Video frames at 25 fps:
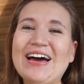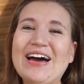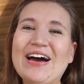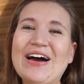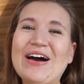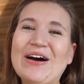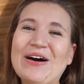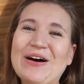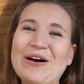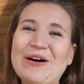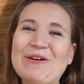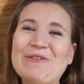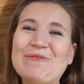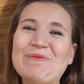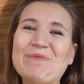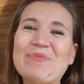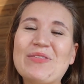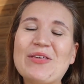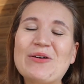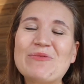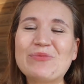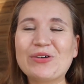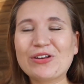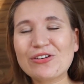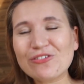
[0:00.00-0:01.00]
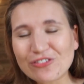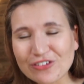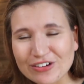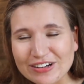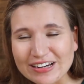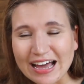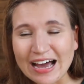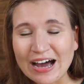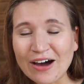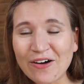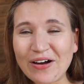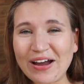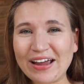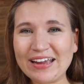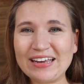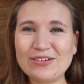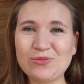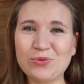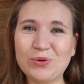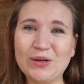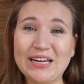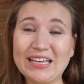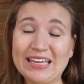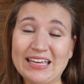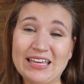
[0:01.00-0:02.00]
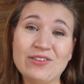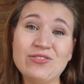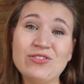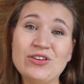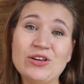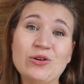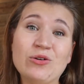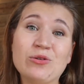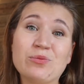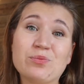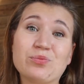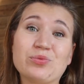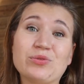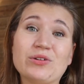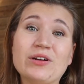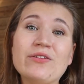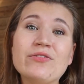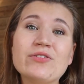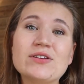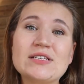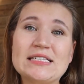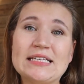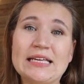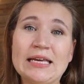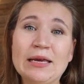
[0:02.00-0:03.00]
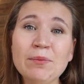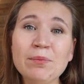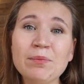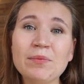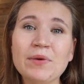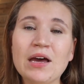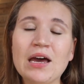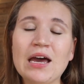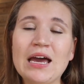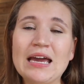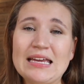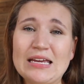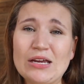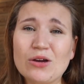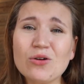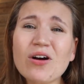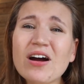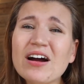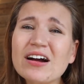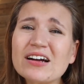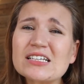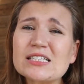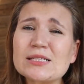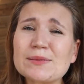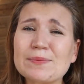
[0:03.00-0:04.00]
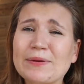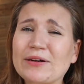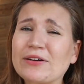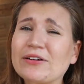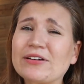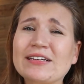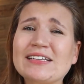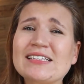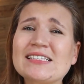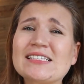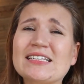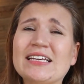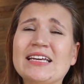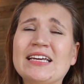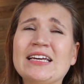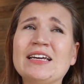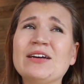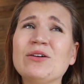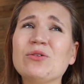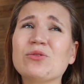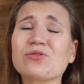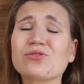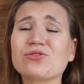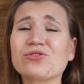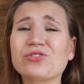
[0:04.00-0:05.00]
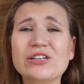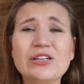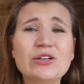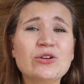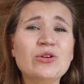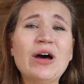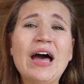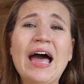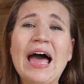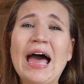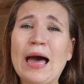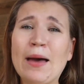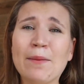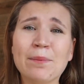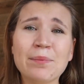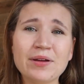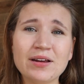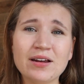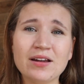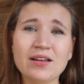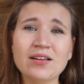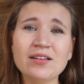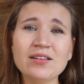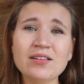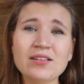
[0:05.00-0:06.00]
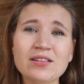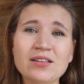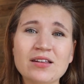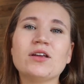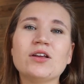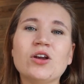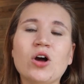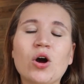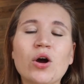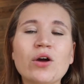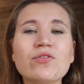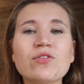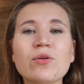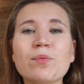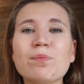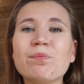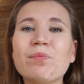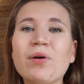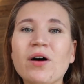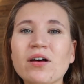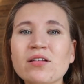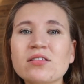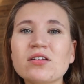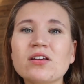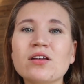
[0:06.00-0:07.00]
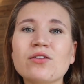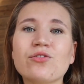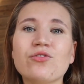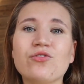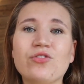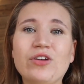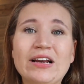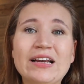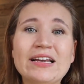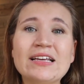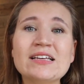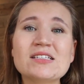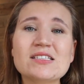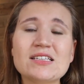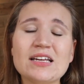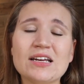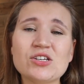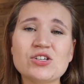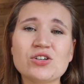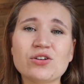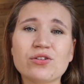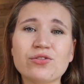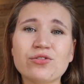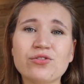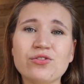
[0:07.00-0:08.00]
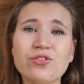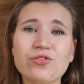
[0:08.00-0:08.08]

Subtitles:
But for now, I want to give you a brief tip. You are experiencing real happiness, if the positive feelings that you're